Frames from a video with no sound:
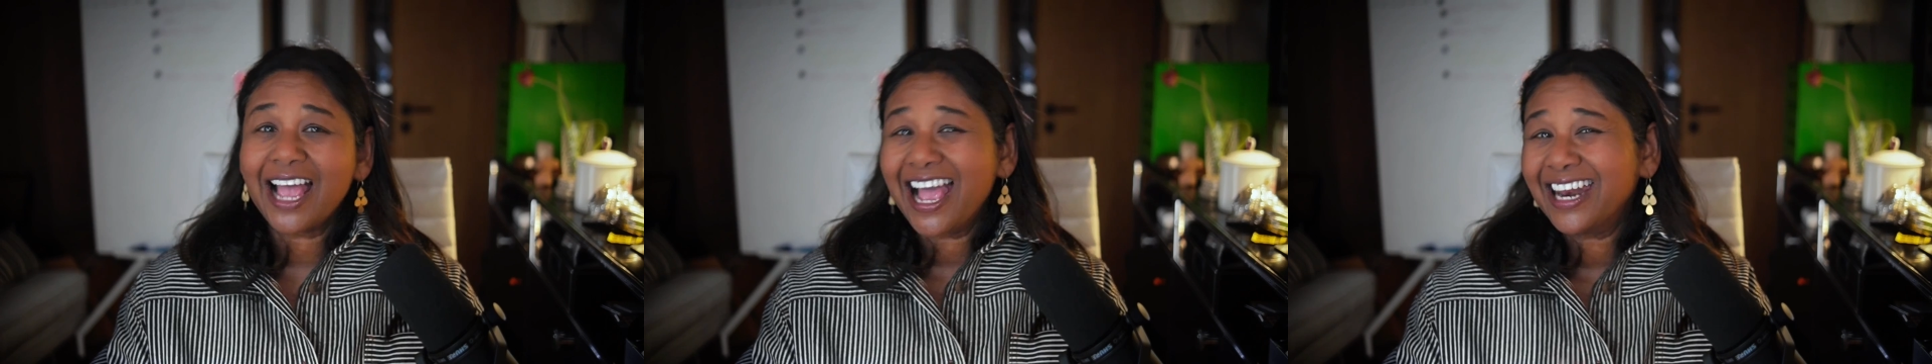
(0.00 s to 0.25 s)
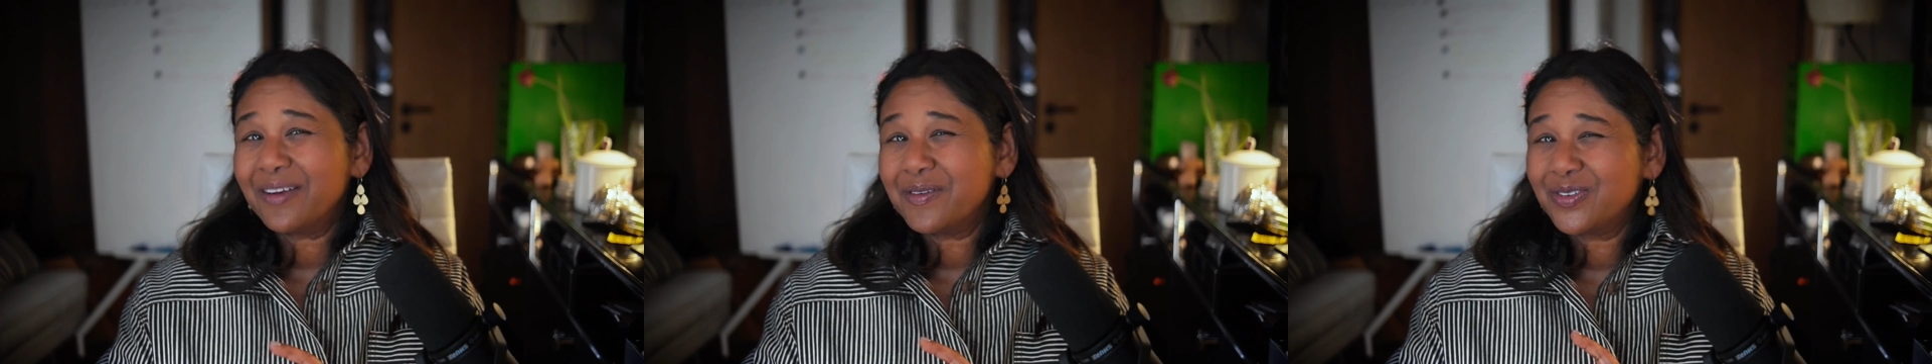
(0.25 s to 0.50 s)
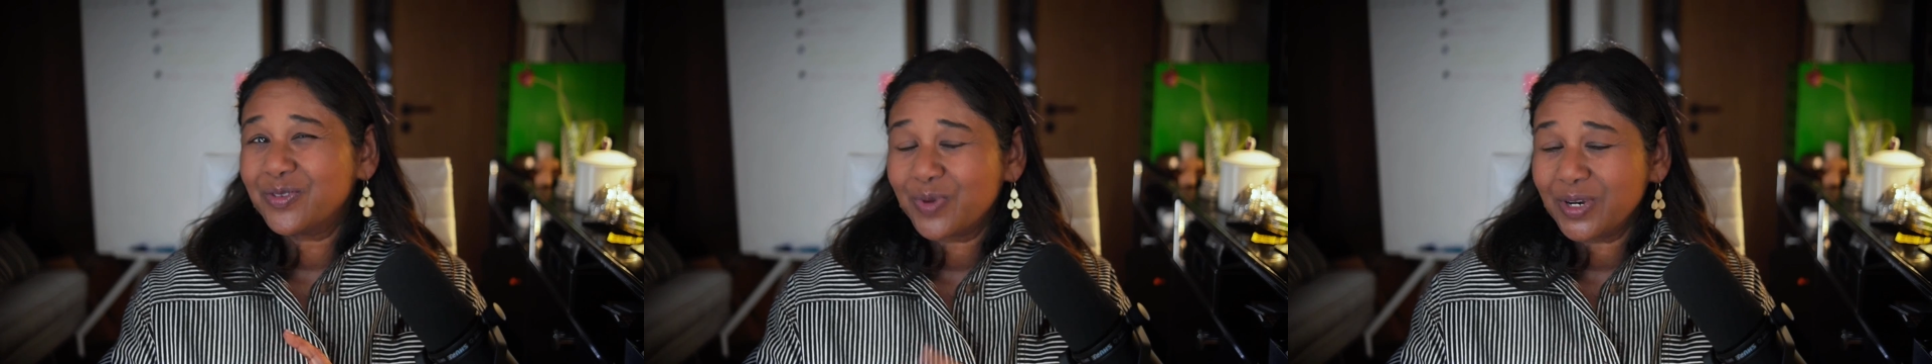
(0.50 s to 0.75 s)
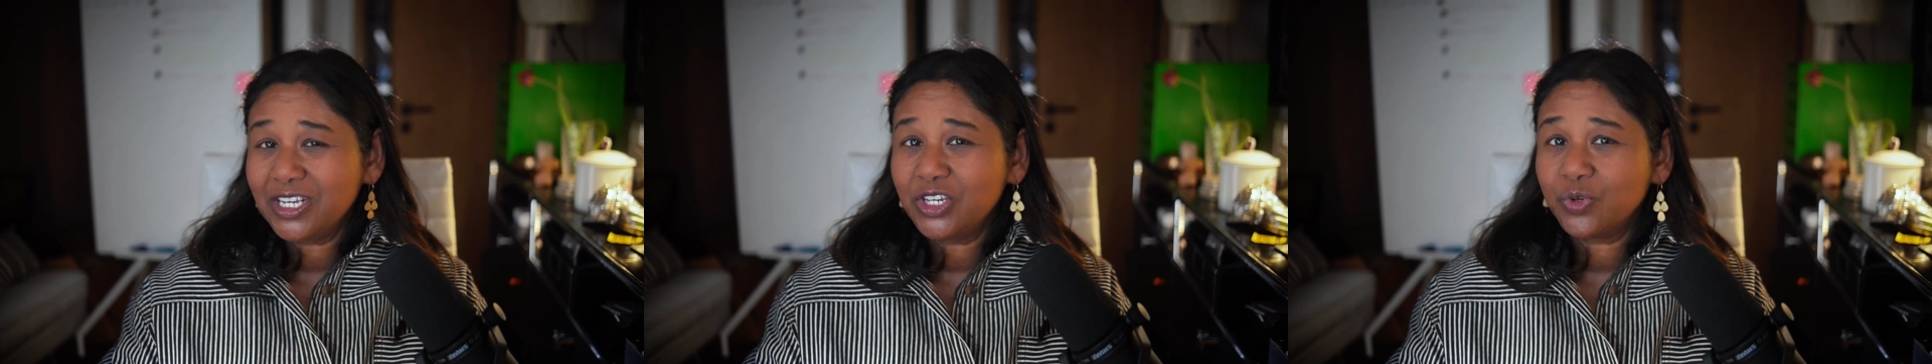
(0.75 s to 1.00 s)
I had a
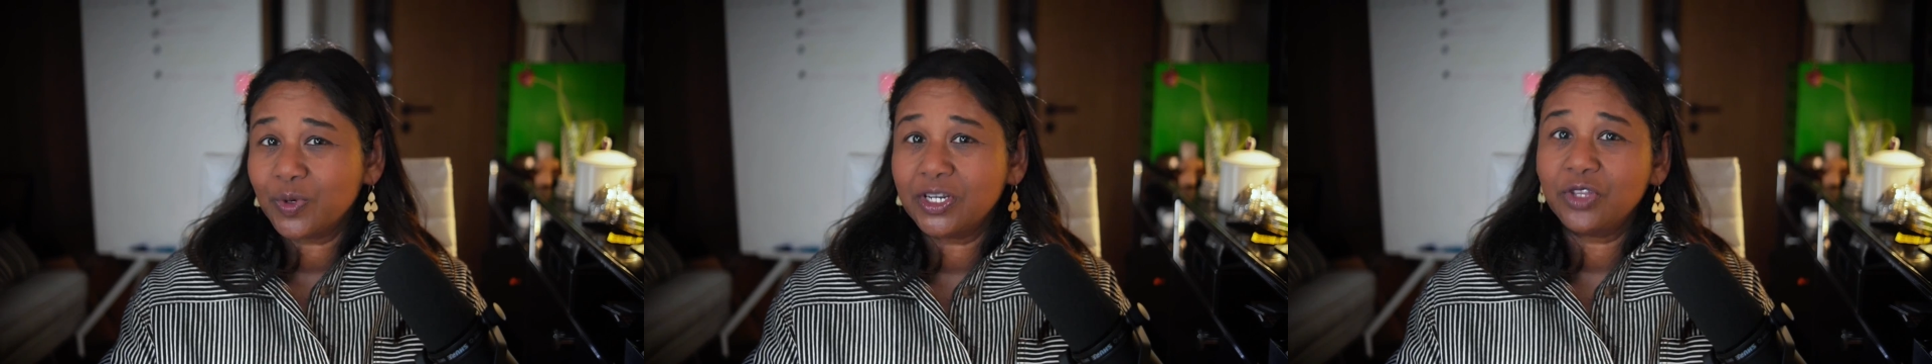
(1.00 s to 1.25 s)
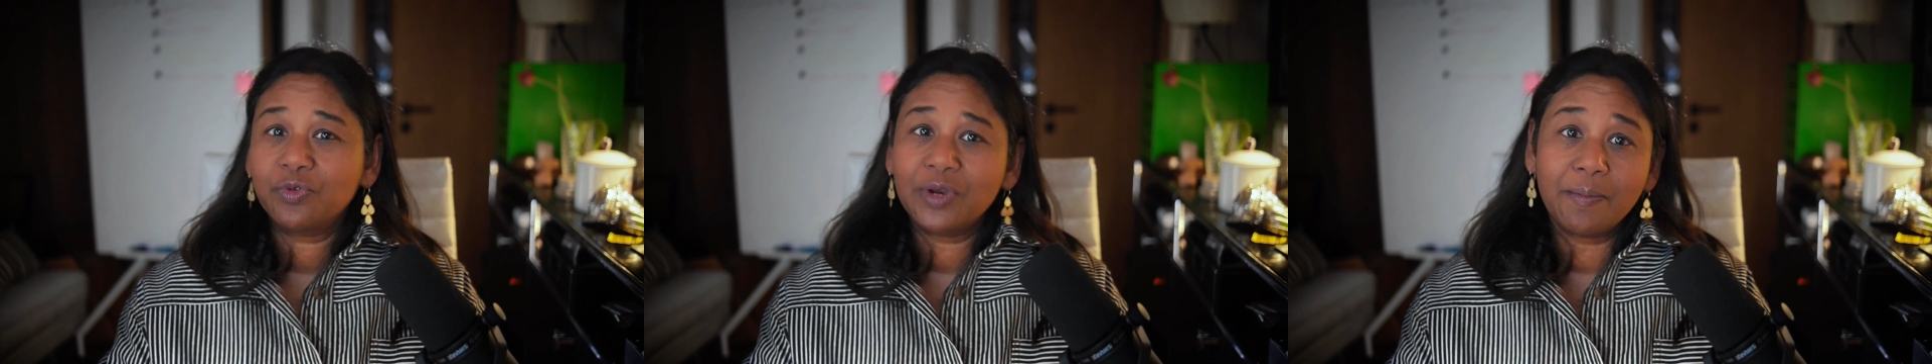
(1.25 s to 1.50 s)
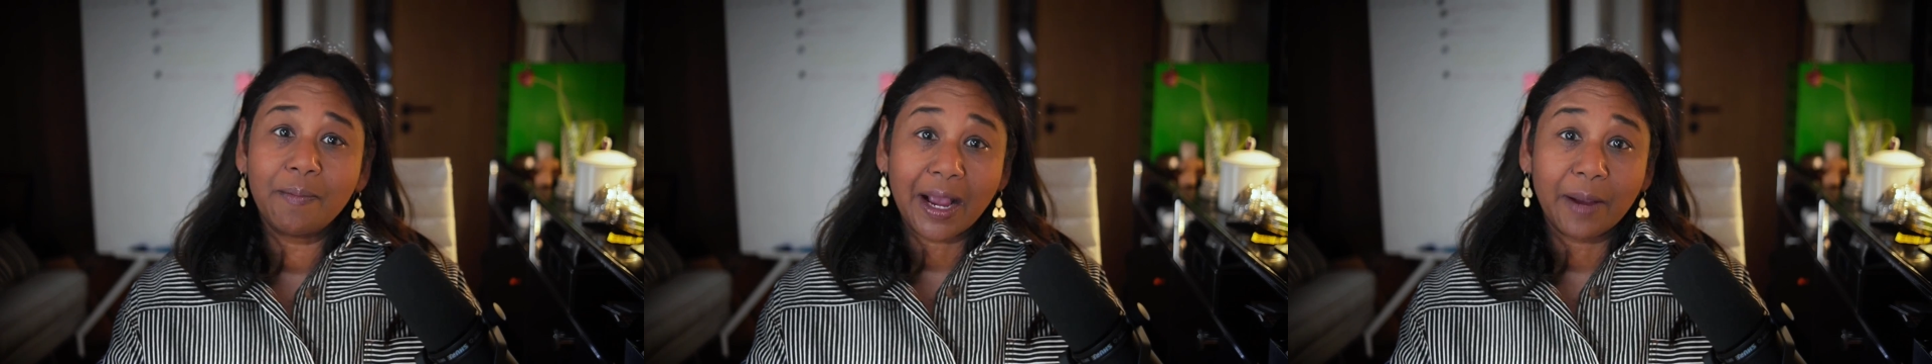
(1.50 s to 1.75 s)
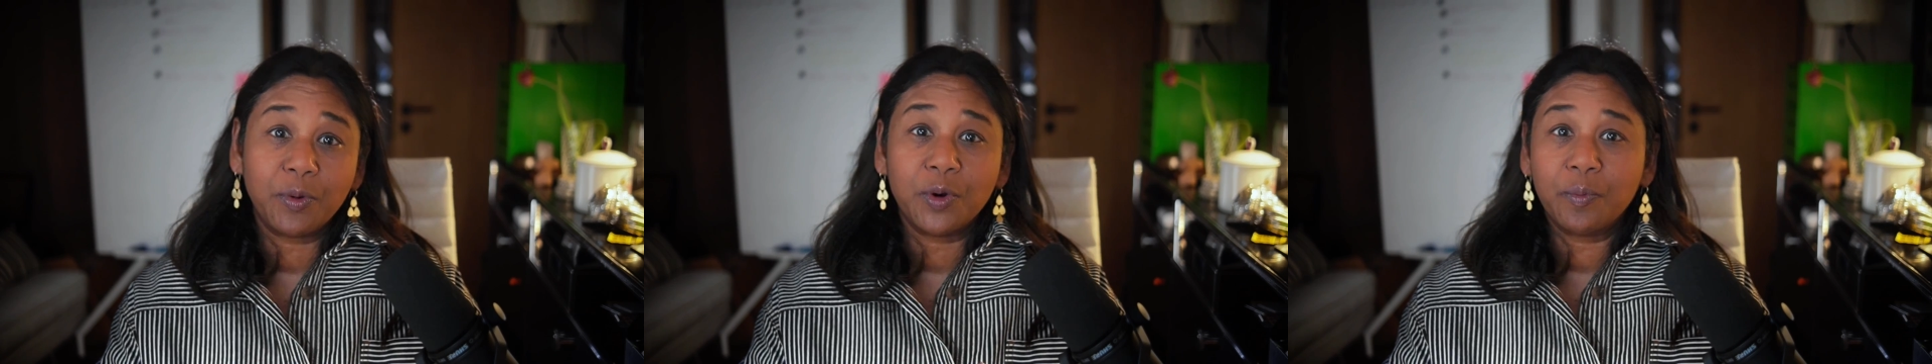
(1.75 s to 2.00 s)
2023
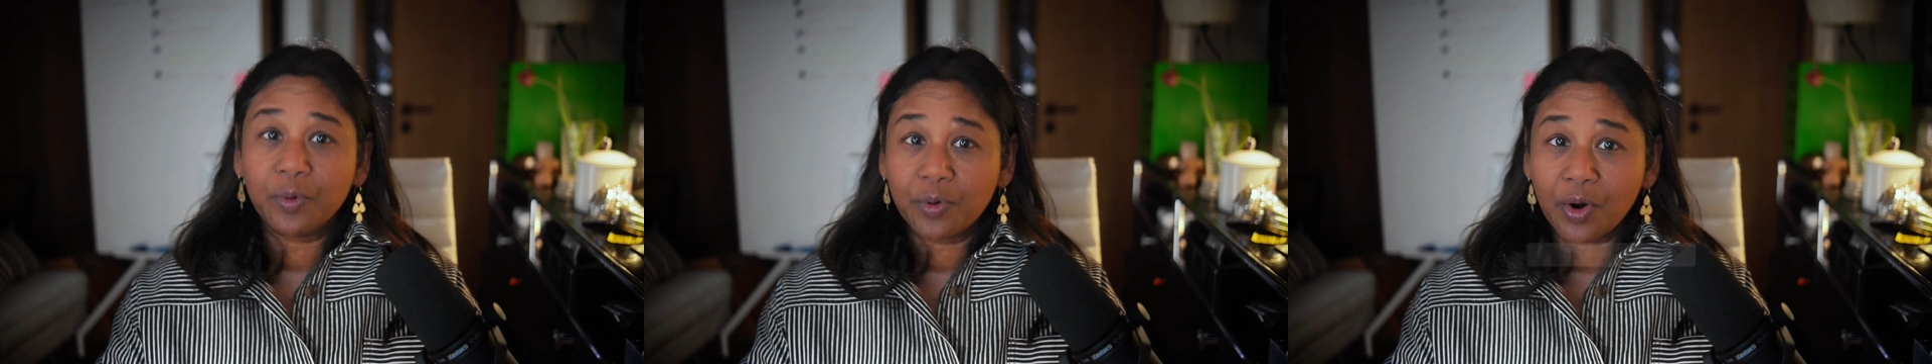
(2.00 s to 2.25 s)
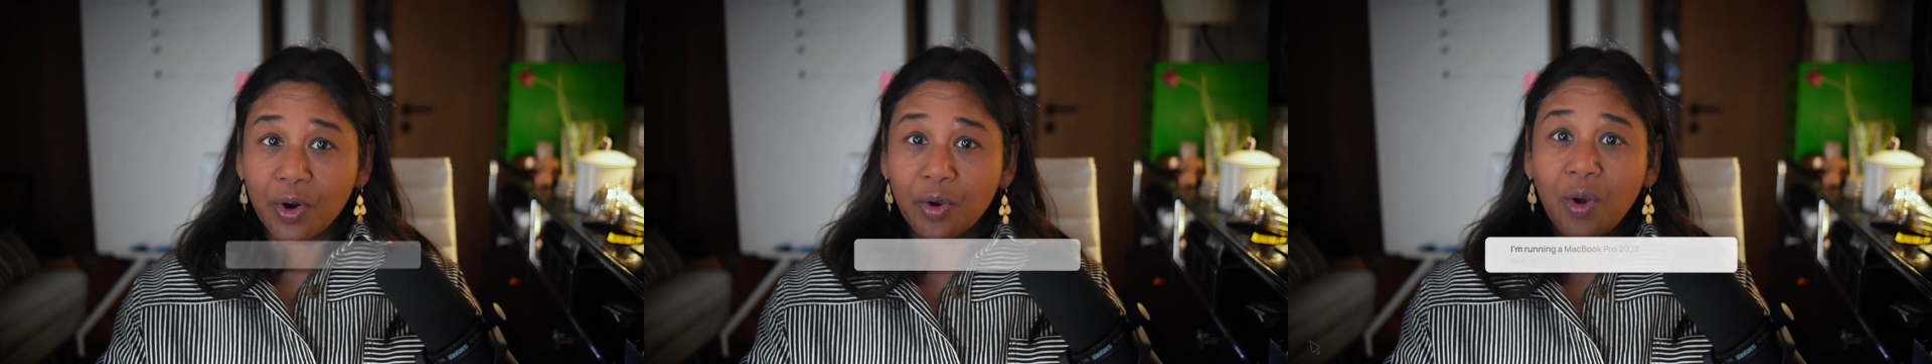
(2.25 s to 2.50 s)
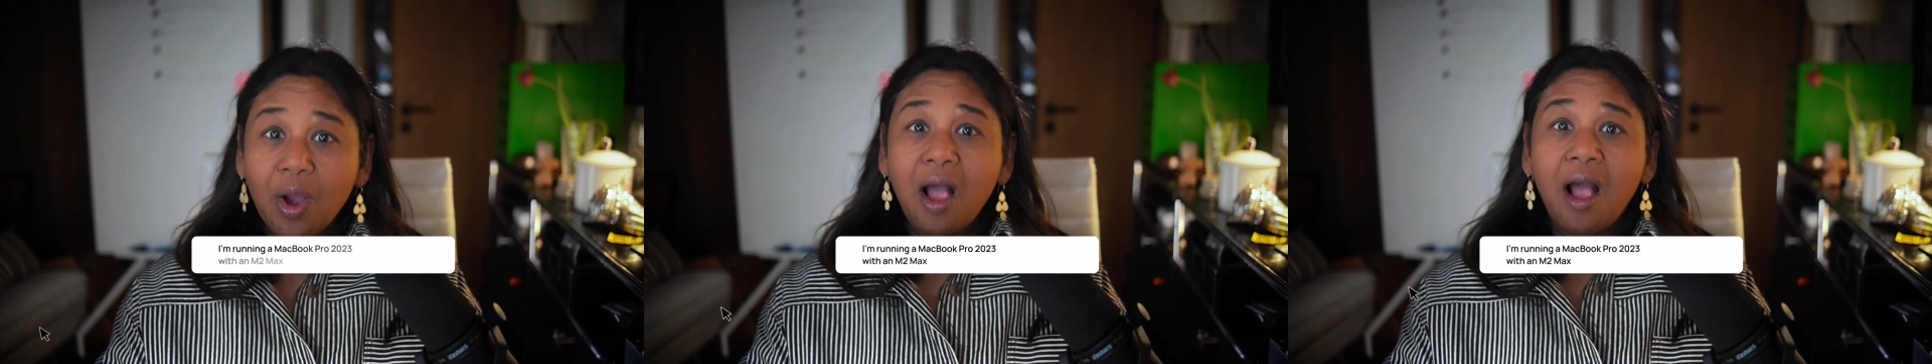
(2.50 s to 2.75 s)
MacBook Pro,